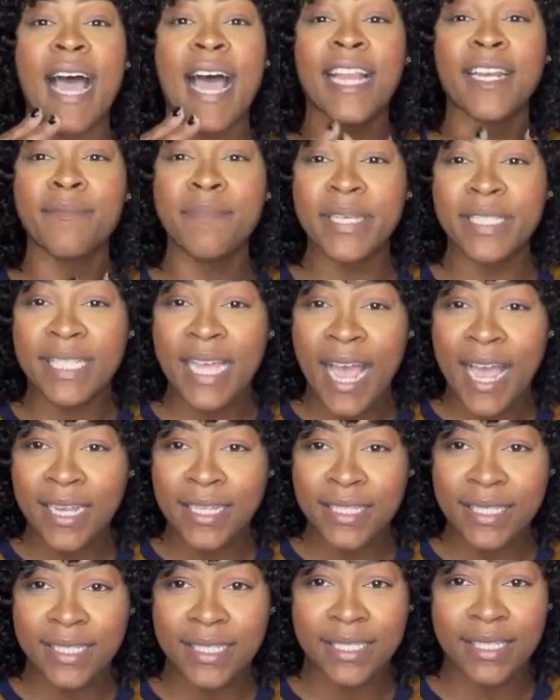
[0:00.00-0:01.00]

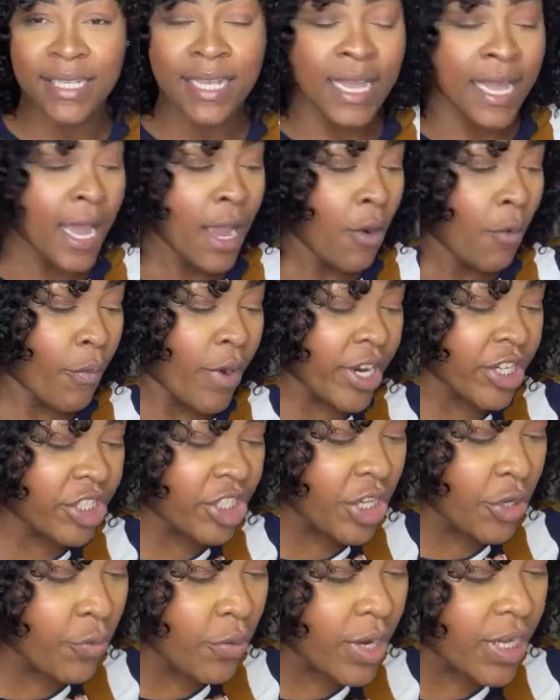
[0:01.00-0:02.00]
admittance, where
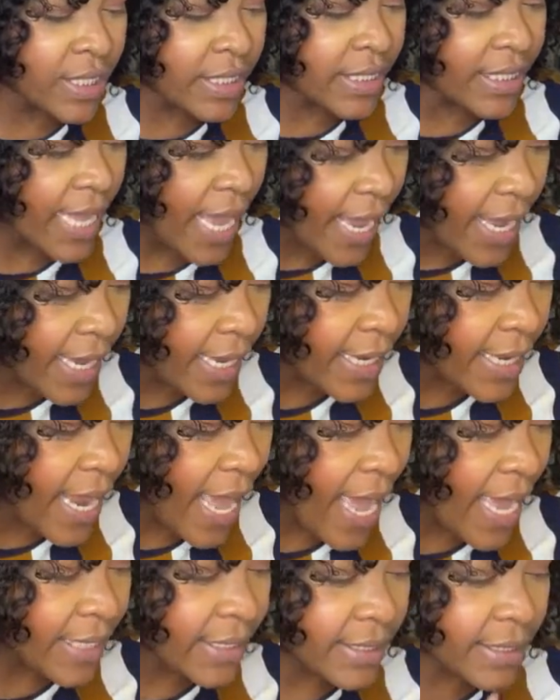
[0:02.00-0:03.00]
she was saying
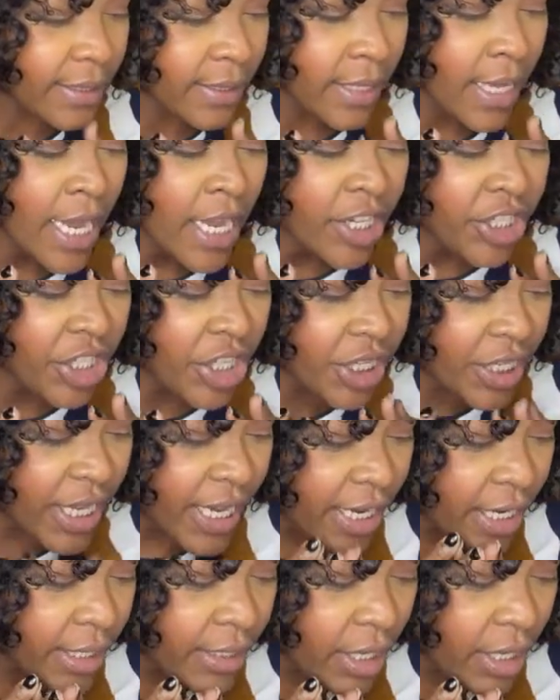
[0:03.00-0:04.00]
that she did